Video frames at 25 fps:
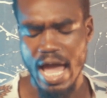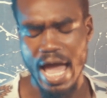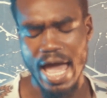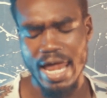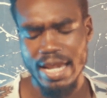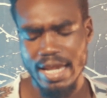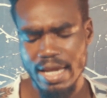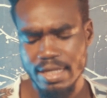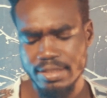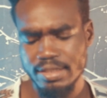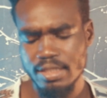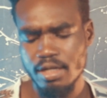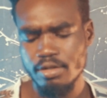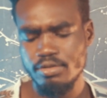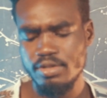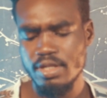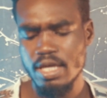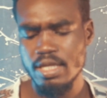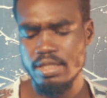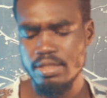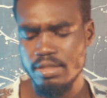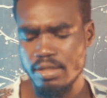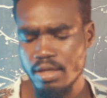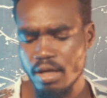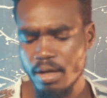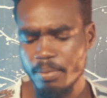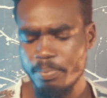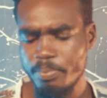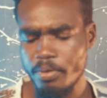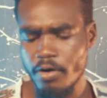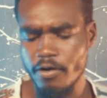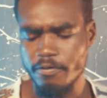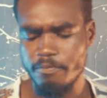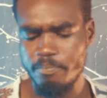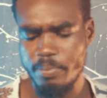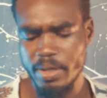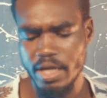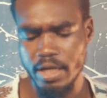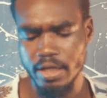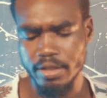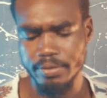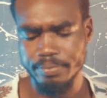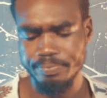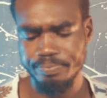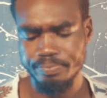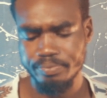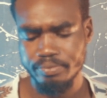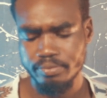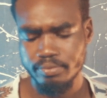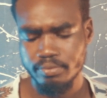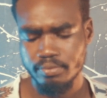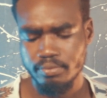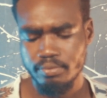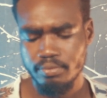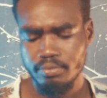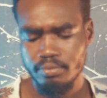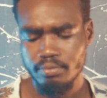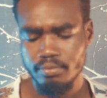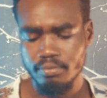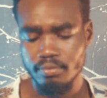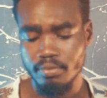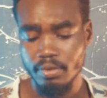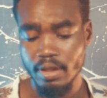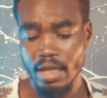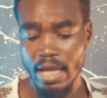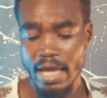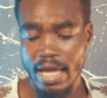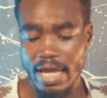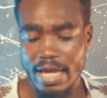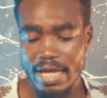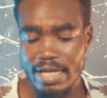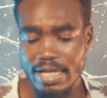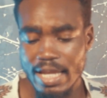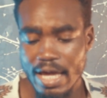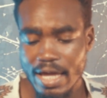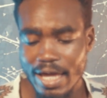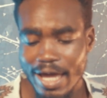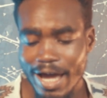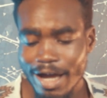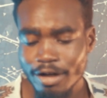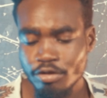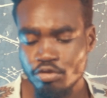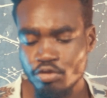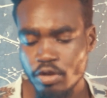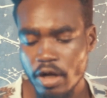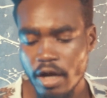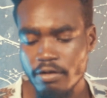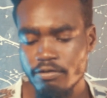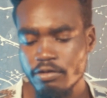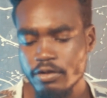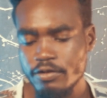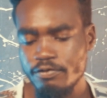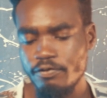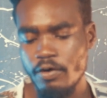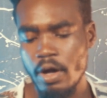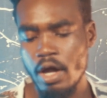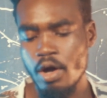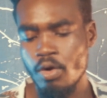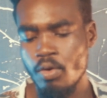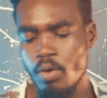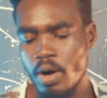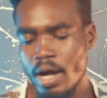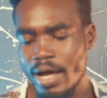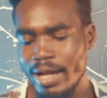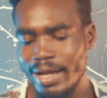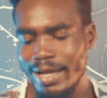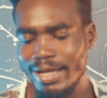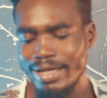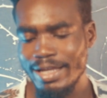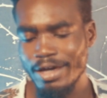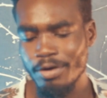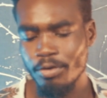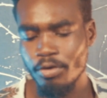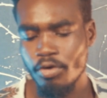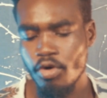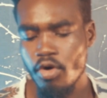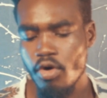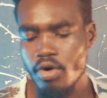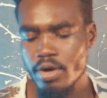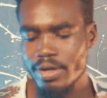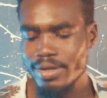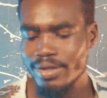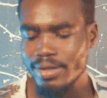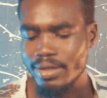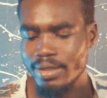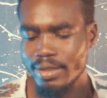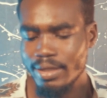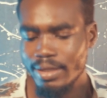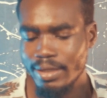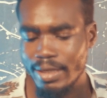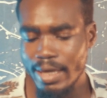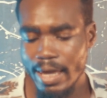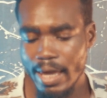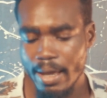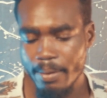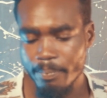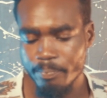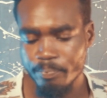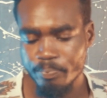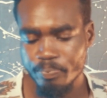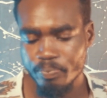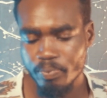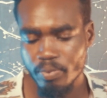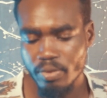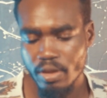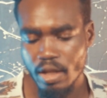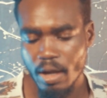I let out a yelp of pain. The car traveled for a while and a call came,